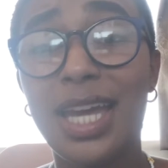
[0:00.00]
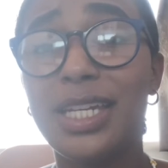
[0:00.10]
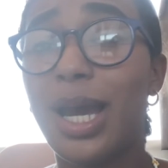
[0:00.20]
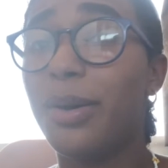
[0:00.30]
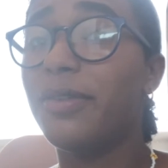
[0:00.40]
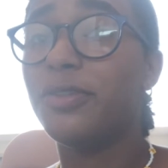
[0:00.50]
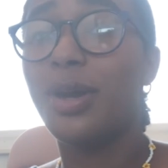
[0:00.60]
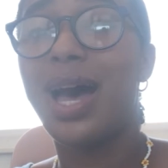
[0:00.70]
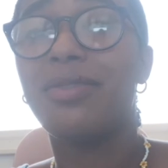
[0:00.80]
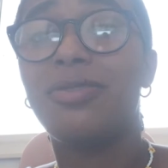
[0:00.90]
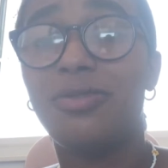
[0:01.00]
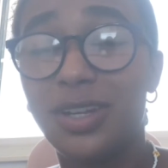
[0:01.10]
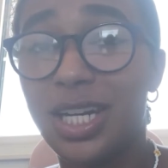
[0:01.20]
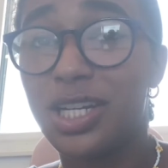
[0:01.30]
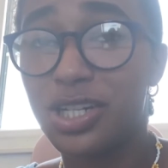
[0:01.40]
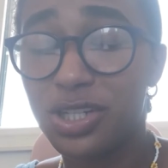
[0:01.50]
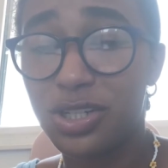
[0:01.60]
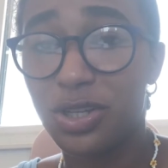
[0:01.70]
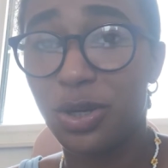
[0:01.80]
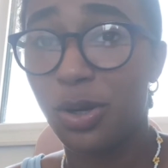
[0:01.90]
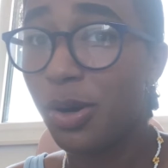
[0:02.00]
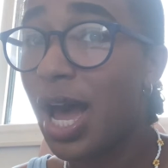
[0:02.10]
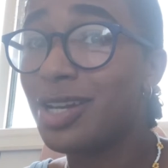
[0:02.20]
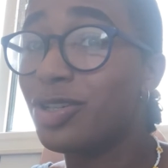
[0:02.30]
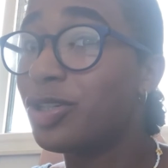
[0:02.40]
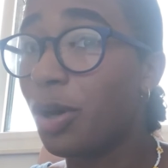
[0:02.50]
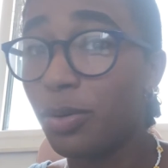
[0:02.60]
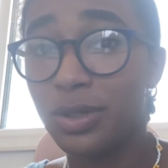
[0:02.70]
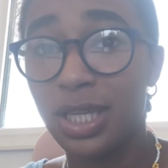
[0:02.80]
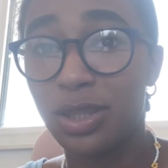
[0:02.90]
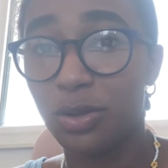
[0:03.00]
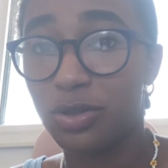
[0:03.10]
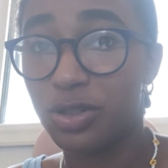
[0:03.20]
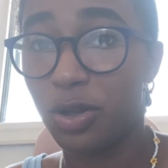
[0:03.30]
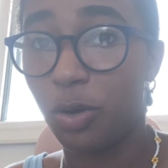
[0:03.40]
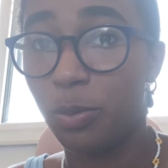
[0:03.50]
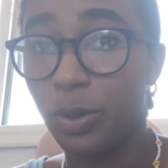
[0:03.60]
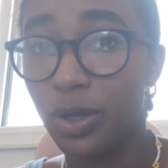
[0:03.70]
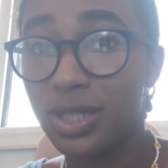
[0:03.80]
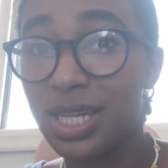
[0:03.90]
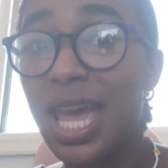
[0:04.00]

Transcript: Now, if you have finished school and don't need those school books,